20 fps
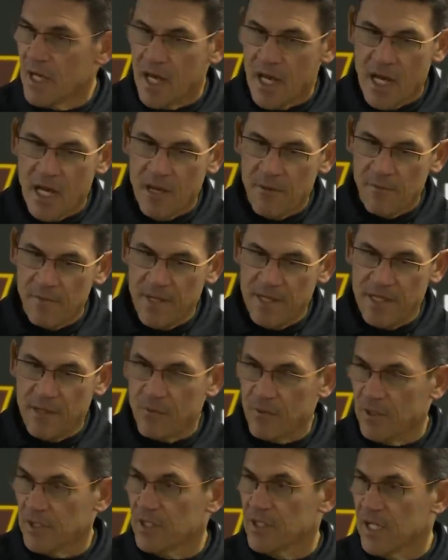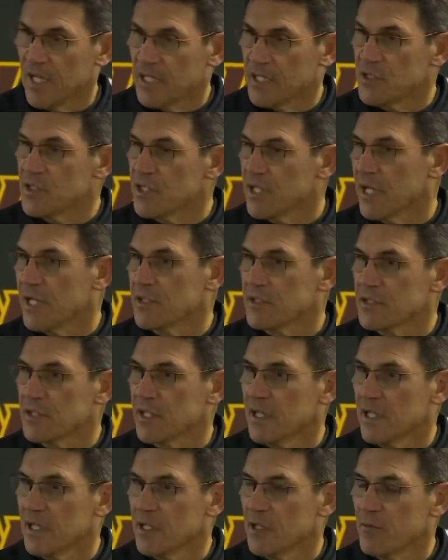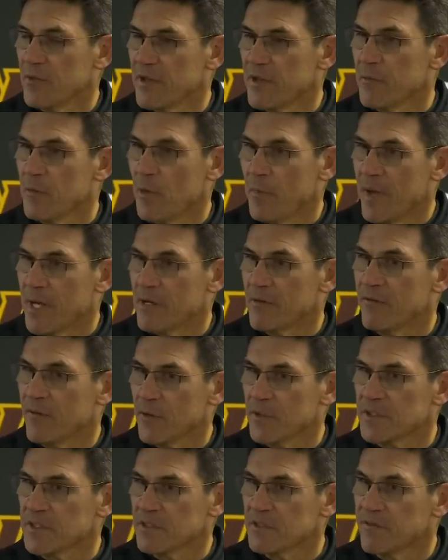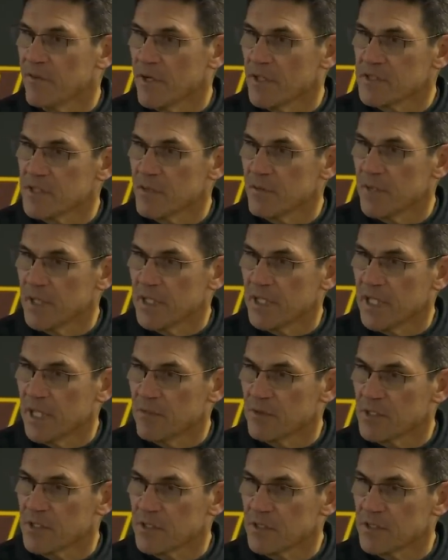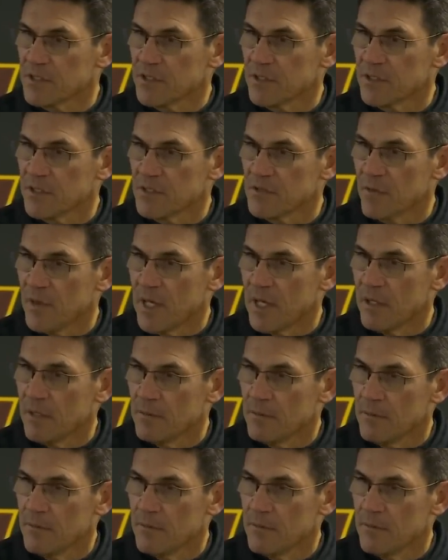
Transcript: Um, and that really kind of changed a little bit of the momentum for us as far as our running game was concerned as well.